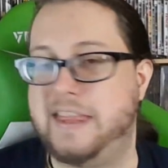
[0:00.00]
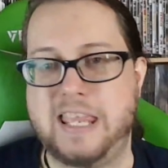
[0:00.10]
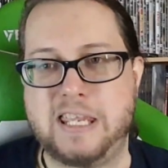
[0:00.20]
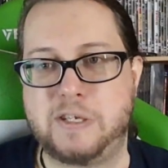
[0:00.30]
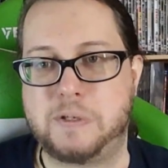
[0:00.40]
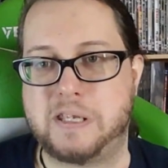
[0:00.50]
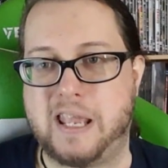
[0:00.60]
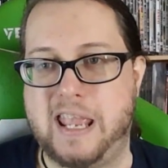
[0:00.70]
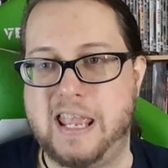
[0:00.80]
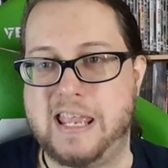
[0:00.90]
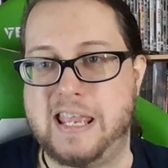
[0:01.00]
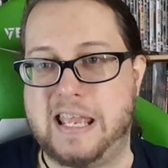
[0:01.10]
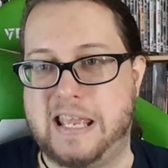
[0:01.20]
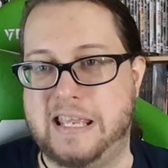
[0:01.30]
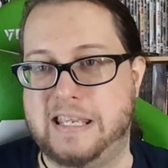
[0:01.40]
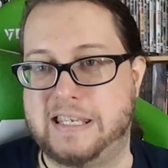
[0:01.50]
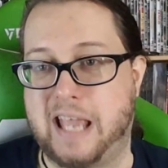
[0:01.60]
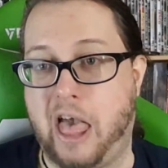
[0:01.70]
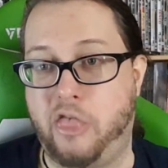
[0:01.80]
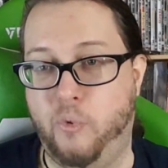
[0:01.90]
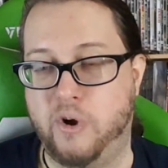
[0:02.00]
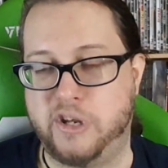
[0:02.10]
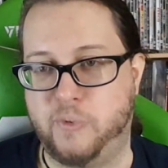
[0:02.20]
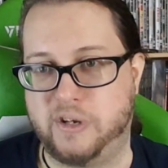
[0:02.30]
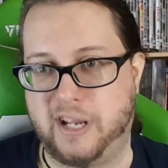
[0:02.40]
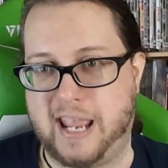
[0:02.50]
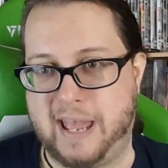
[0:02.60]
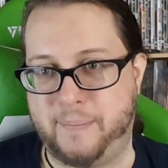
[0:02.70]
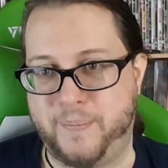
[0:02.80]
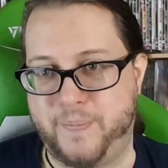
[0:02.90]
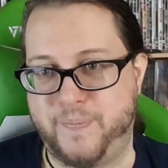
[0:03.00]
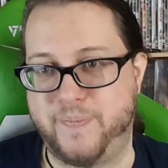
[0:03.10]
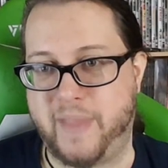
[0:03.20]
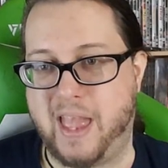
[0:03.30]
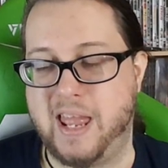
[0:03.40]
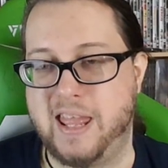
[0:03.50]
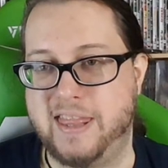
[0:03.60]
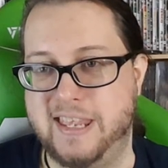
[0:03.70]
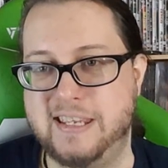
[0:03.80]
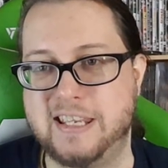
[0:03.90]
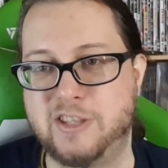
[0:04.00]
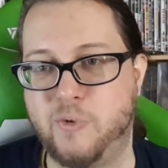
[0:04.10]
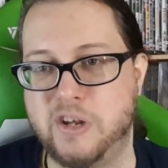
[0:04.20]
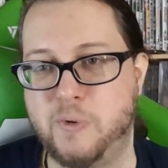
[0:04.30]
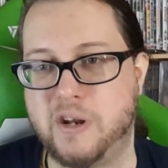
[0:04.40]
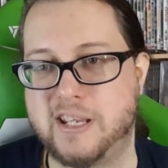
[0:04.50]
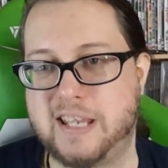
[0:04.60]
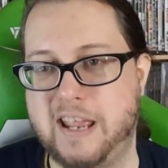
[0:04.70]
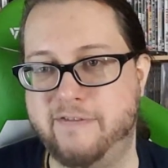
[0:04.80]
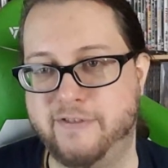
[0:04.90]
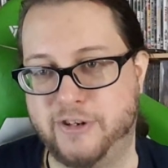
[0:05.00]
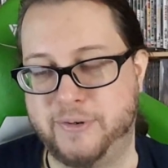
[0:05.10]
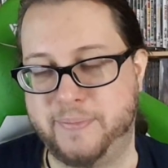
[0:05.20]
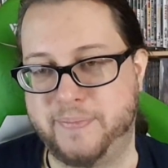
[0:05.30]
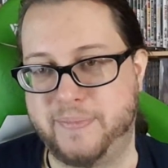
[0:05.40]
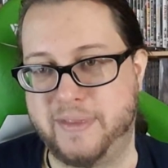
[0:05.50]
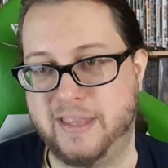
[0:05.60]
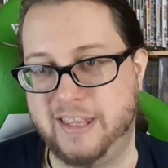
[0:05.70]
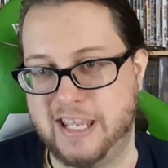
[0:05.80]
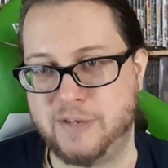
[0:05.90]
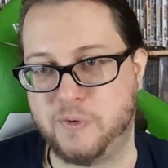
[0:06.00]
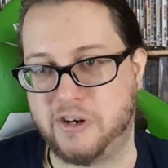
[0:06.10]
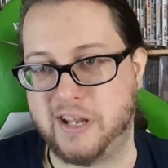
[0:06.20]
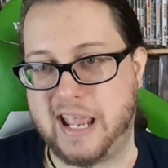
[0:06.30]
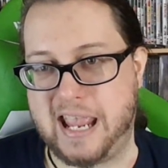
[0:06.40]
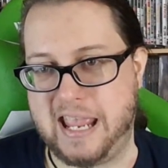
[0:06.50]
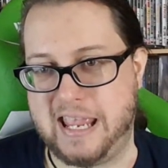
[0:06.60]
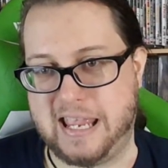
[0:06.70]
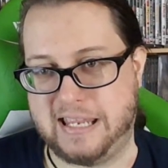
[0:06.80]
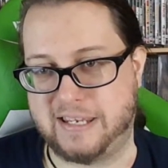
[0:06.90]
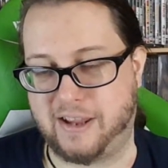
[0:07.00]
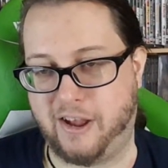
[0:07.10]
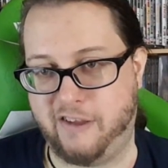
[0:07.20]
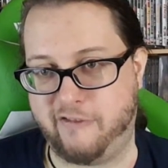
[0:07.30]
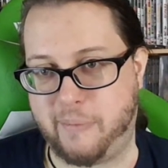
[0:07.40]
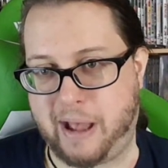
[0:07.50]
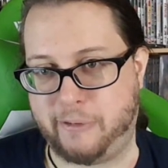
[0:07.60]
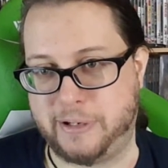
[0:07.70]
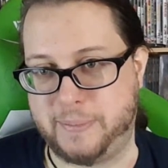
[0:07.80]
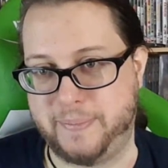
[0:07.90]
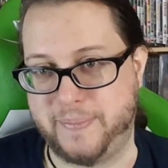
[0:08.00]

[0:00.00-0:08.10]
This is the one you want to get. This is the one you want to save for. This one is overpowered.